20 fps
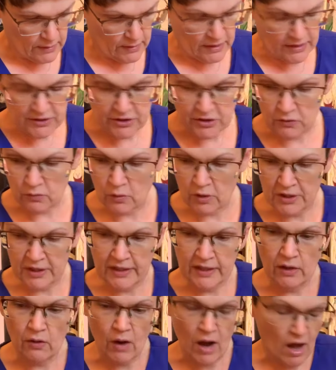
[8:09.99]
And you'll want to
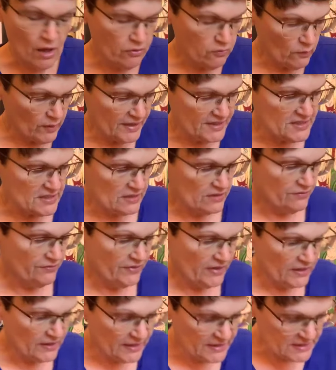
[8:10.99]
go all the way to the
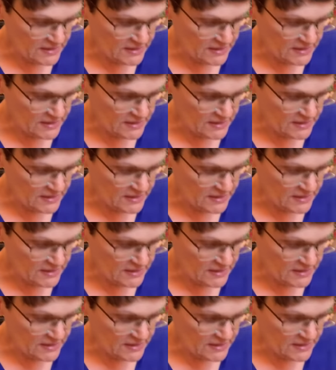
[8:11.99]
very